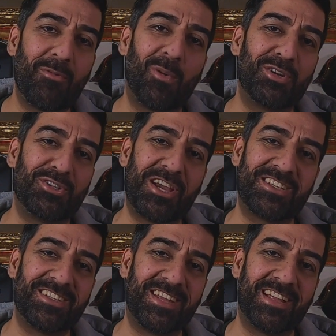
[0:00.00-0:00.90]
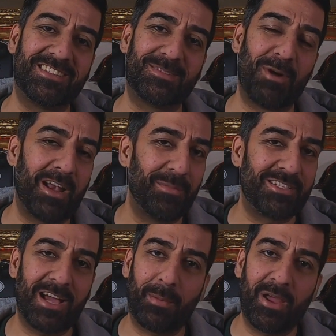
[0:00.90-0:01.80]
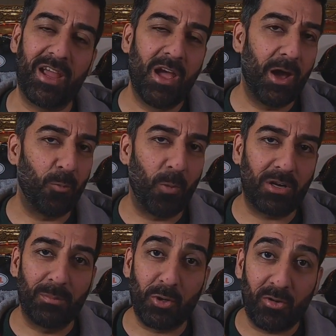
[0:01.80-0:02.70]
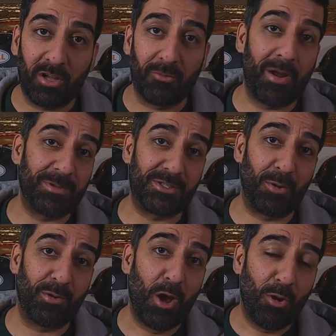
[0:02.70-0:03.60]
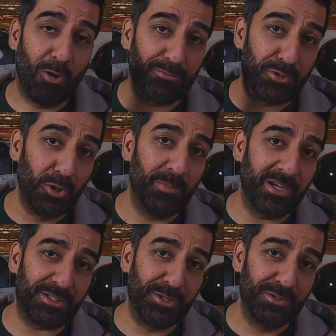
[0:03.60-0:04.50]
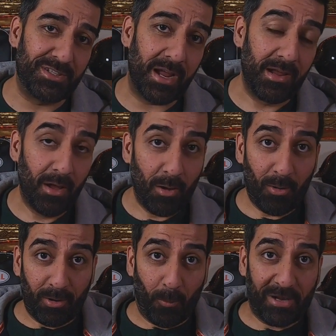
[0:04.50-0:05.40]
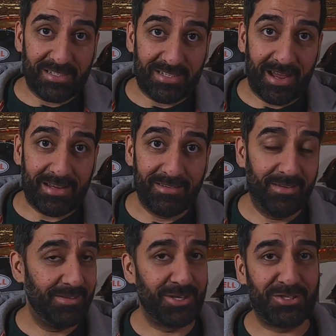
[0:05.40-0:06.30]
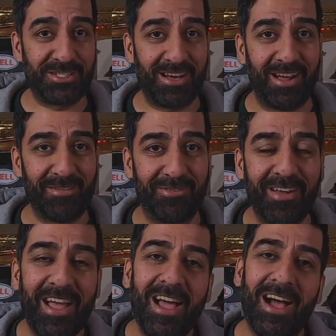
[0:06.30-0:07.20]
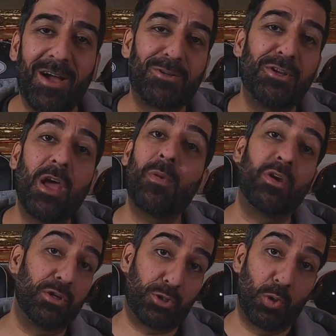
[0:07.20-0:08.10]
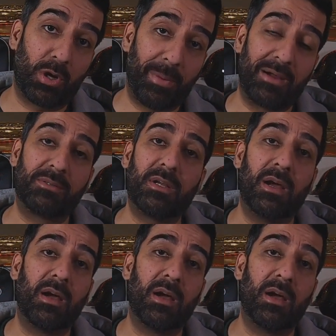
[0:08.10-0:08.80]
everyone to Chasing Tens. My name is Abby and welcome to another episode of 2 Minute Tuesday on a Wednesday. Such is life. Today we're going to talk about